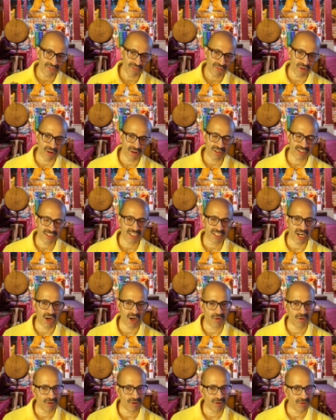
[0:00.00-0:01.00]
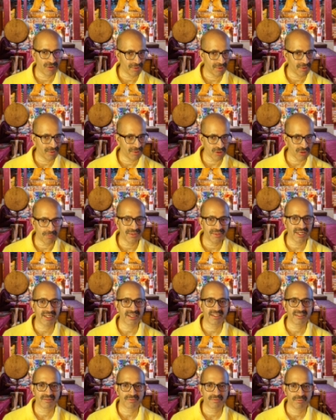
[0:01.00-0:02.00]
falls down because the object
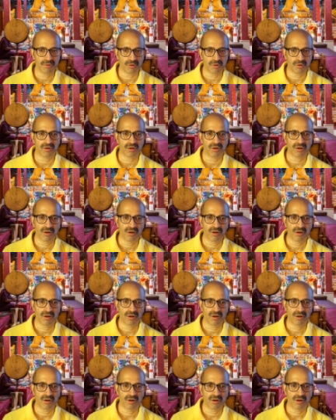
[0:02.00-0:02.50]
is moved.